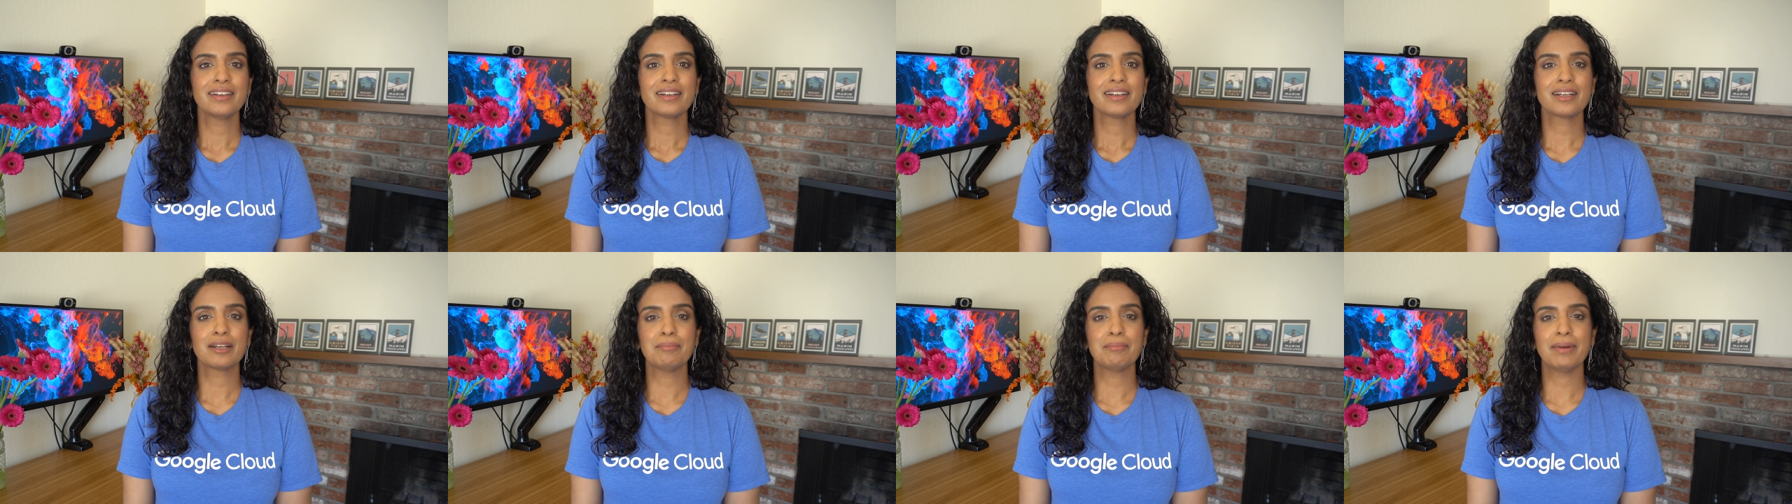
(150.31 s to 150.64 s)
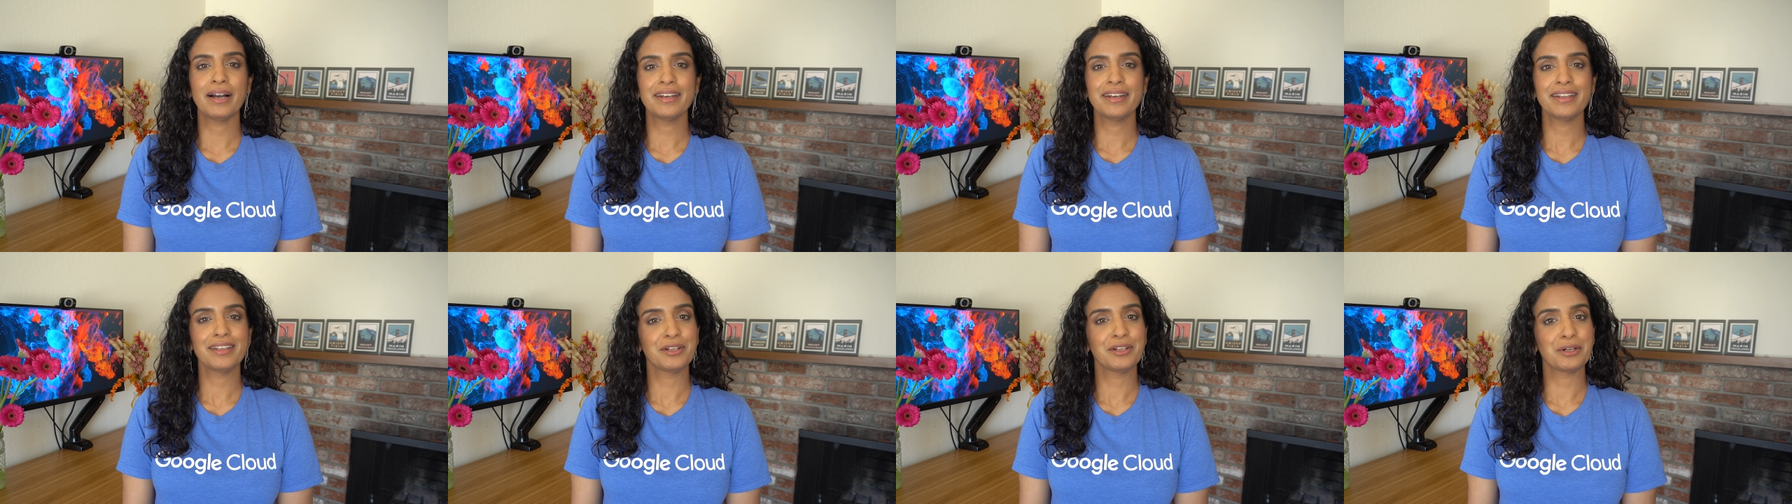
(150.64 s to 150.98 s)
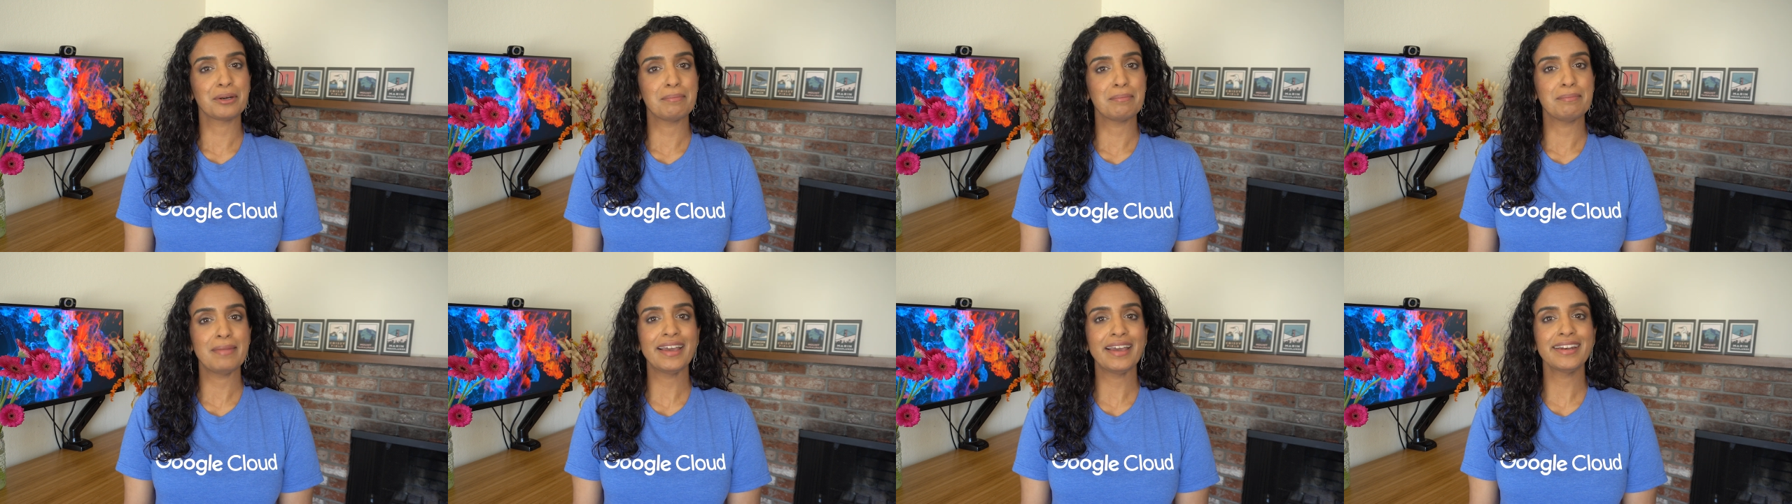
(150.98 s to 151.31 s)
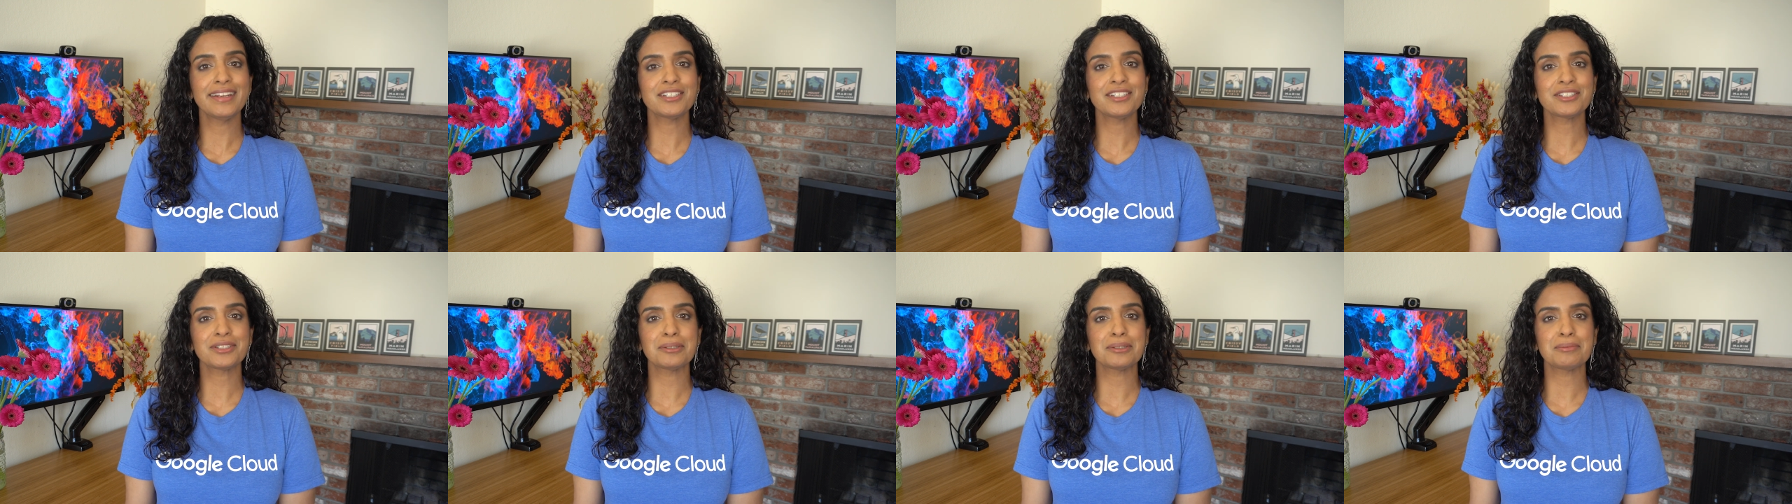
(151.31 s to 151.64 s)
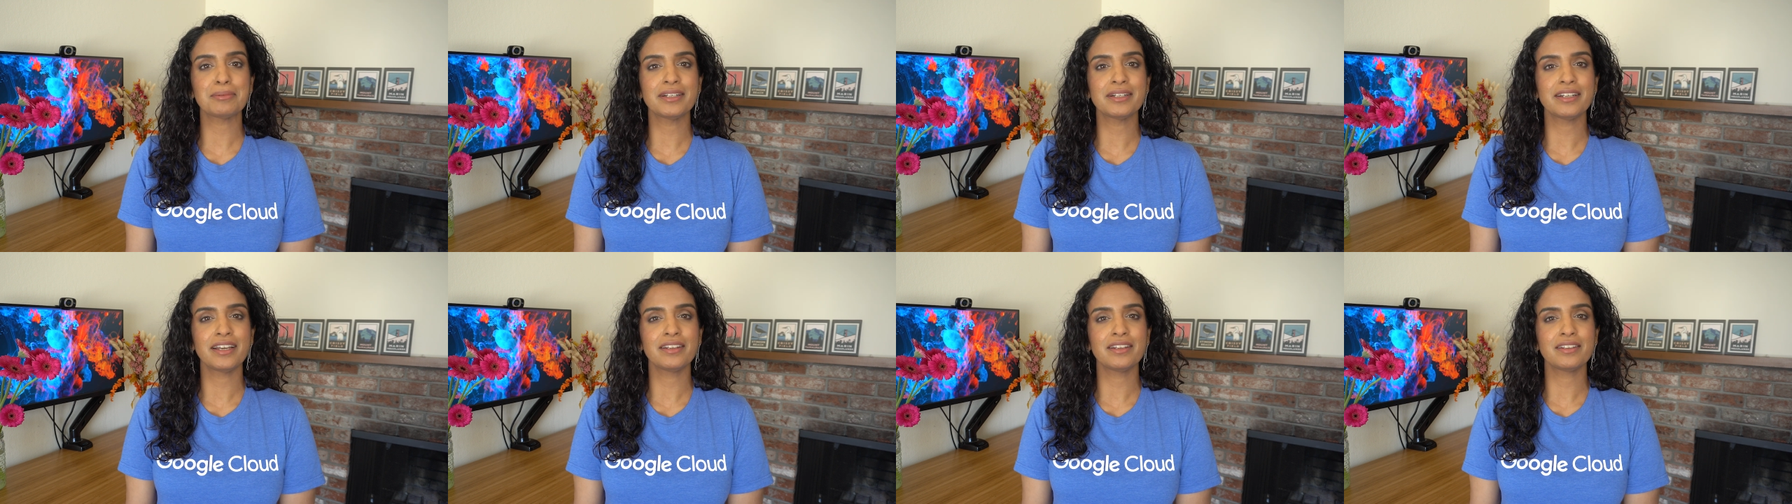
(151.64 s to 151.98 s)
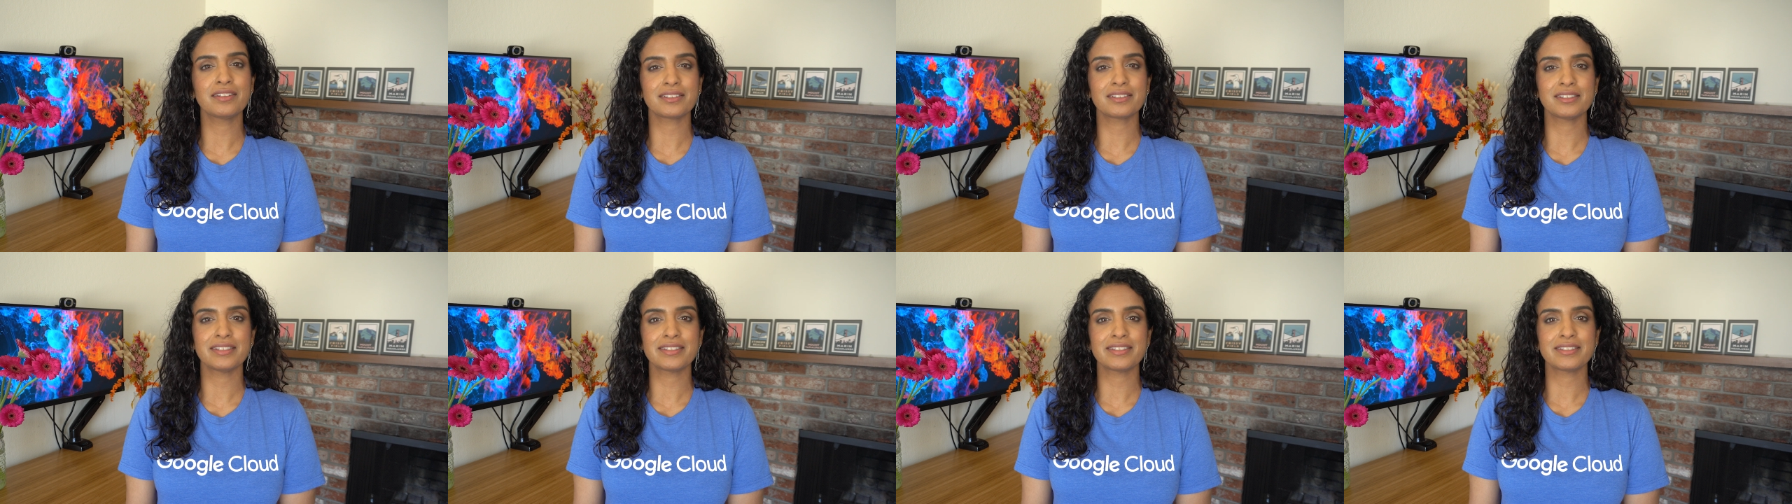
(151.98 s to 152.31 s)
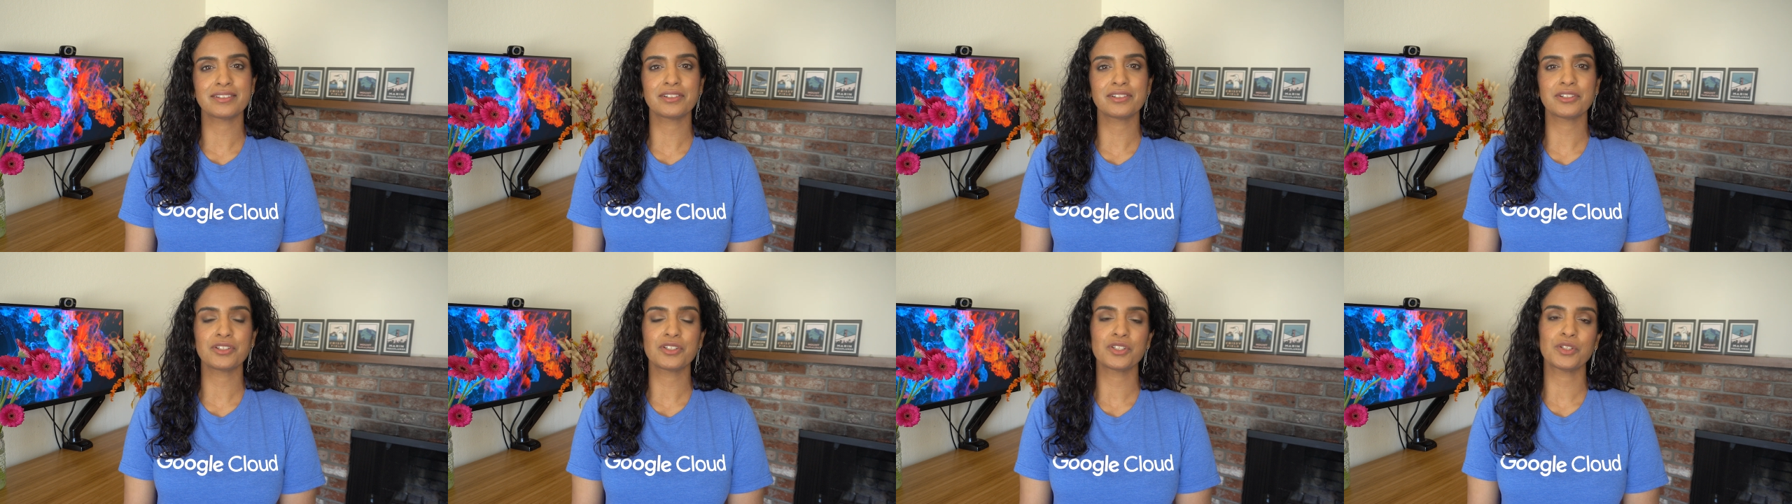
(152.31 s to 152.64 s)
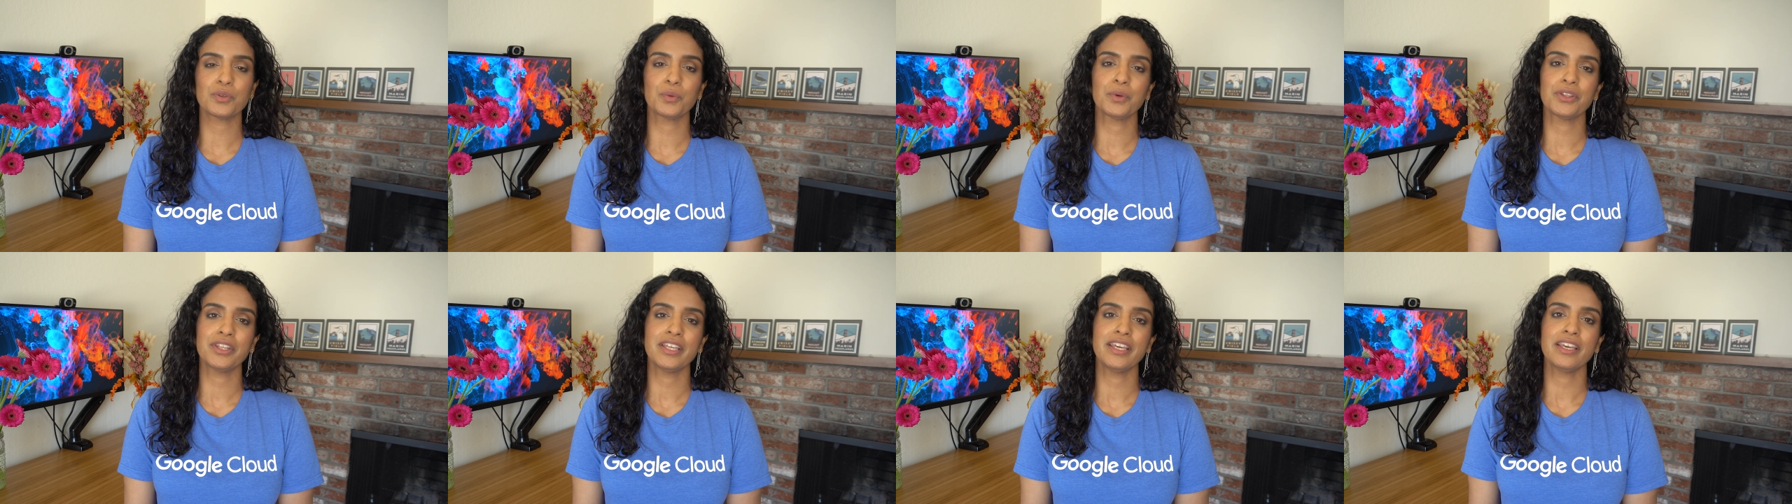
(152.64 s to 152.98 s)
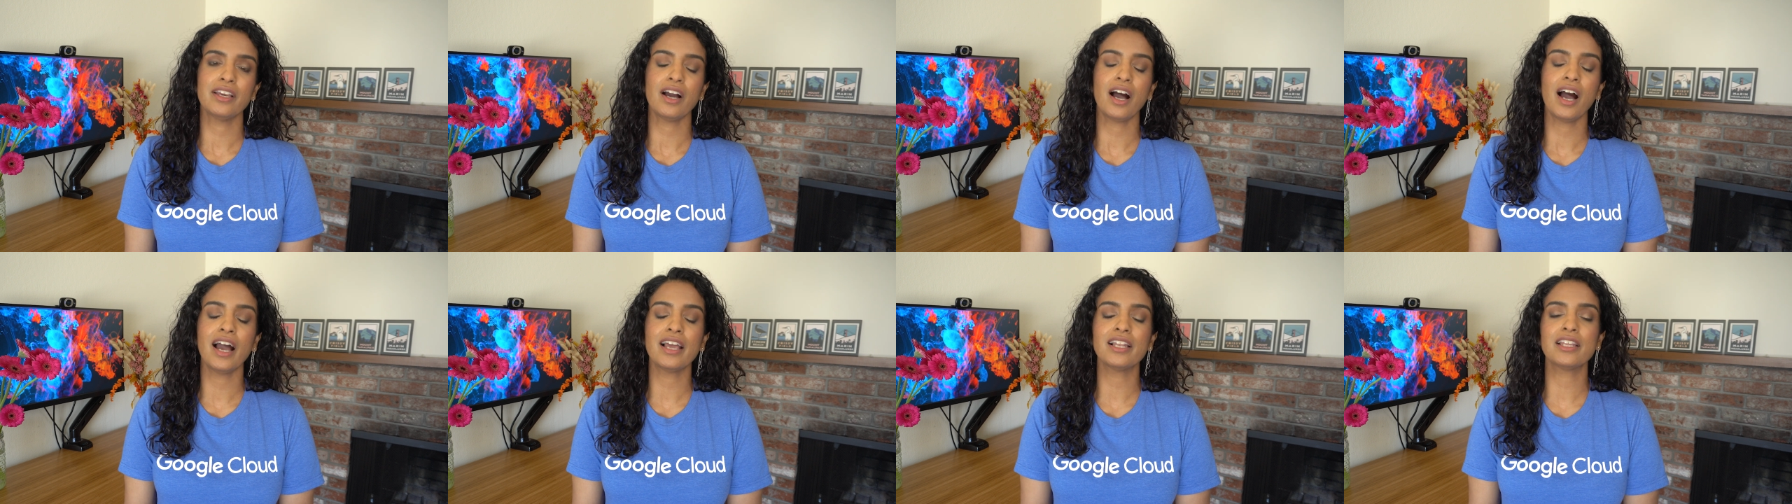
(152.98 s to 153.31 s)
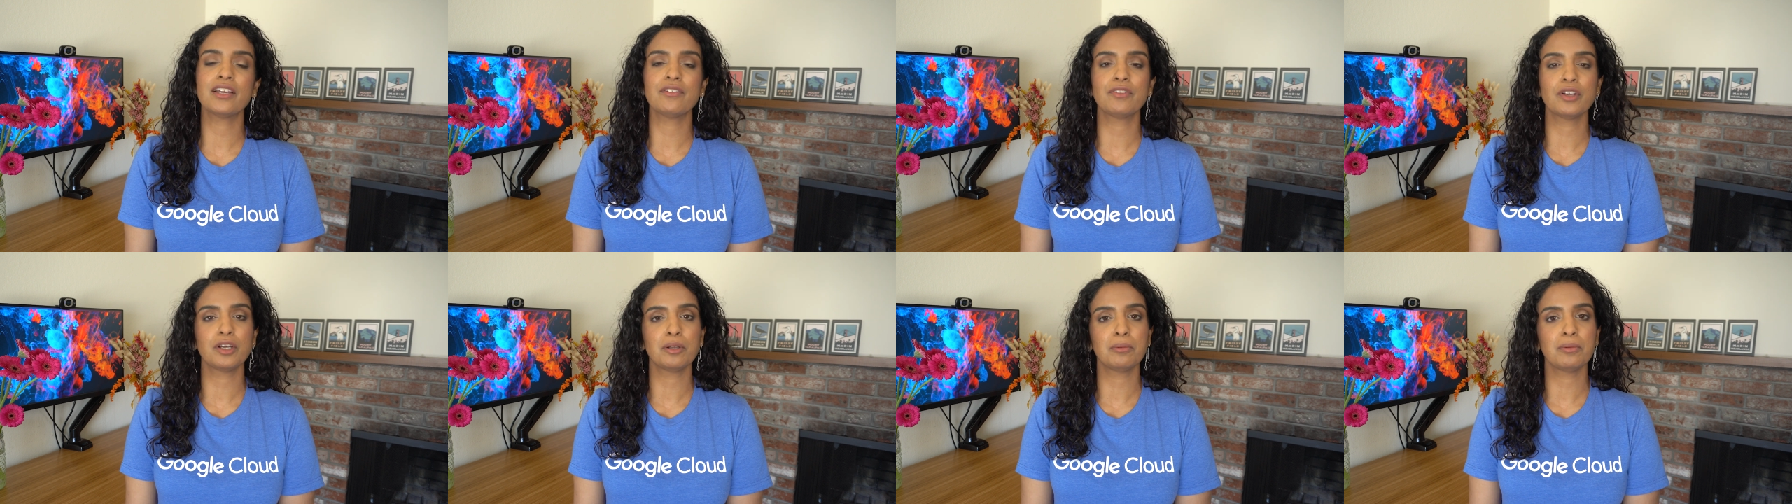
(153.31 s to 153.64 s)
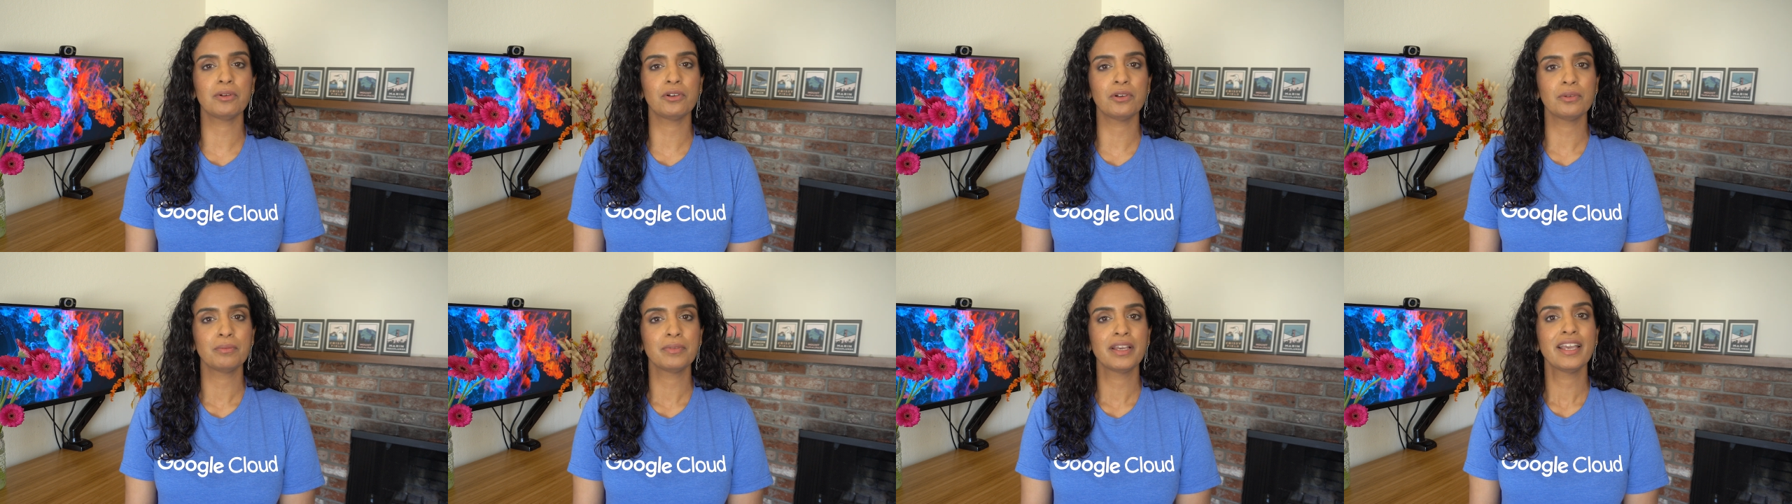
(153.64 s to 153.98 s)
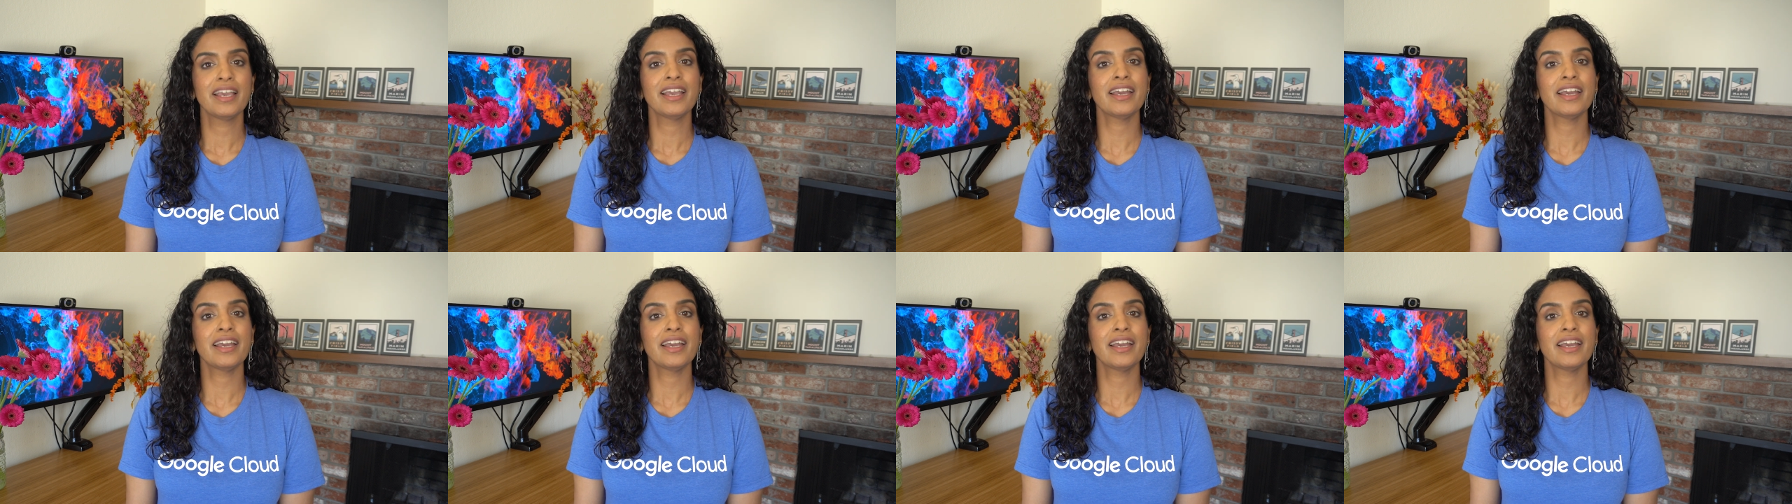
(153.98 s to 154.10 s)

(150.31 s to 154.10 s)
combining your managed Kubernetes clusters with the highly available